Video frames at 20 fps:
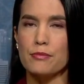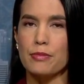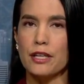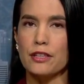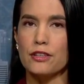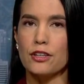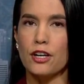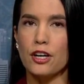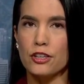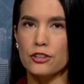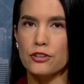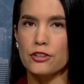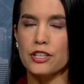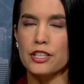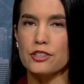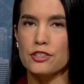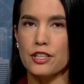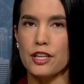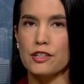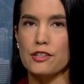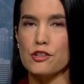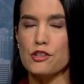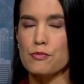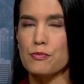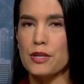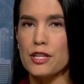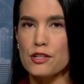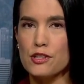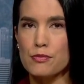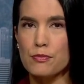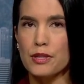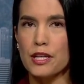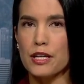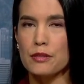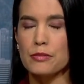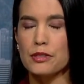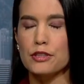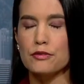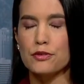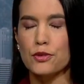about a concrete Chinese peace
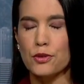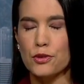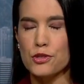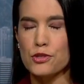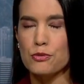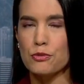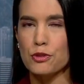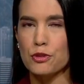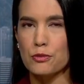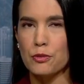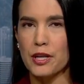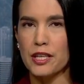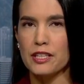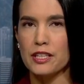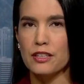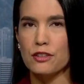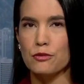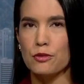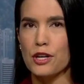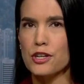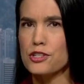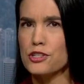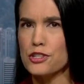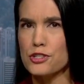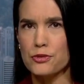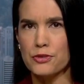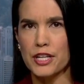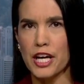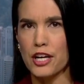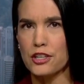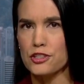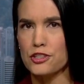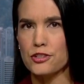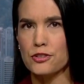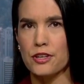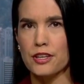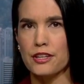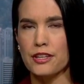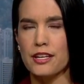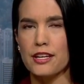plan, but of course we're awaiting Russia's reaction
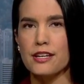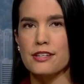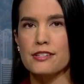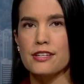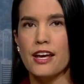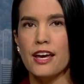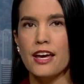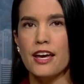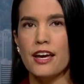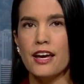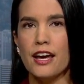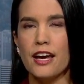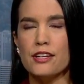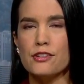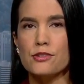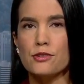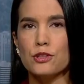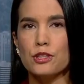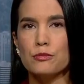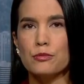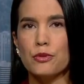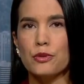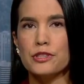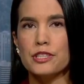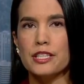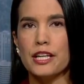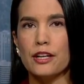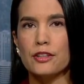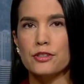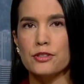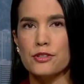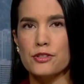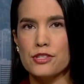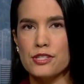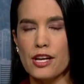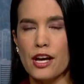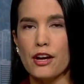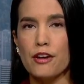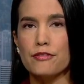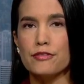to all this. As Newland pointed out
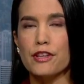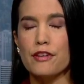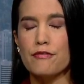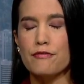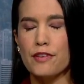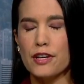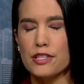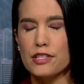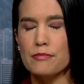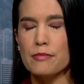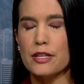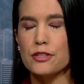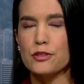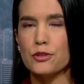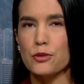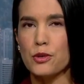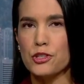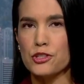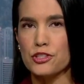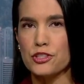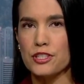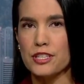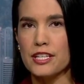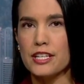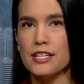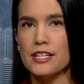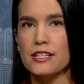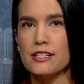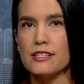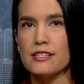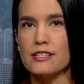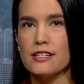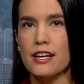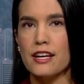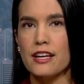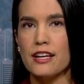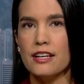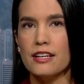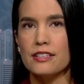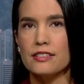herself, the fundamental question is,
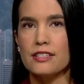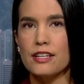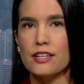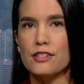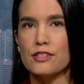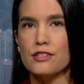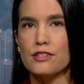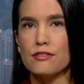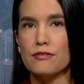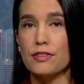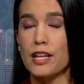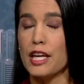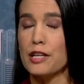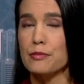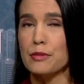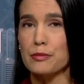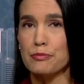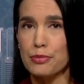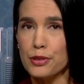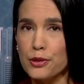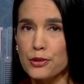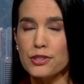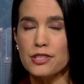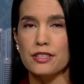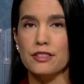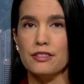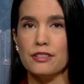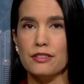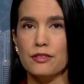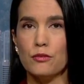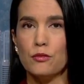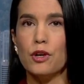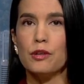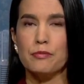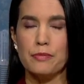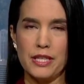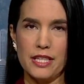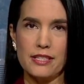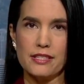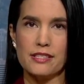does Vladimir Putin
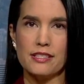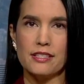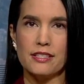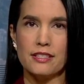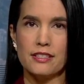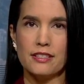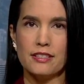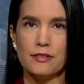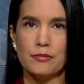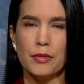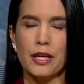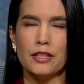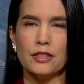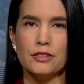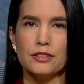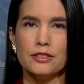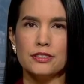want peace? Michael.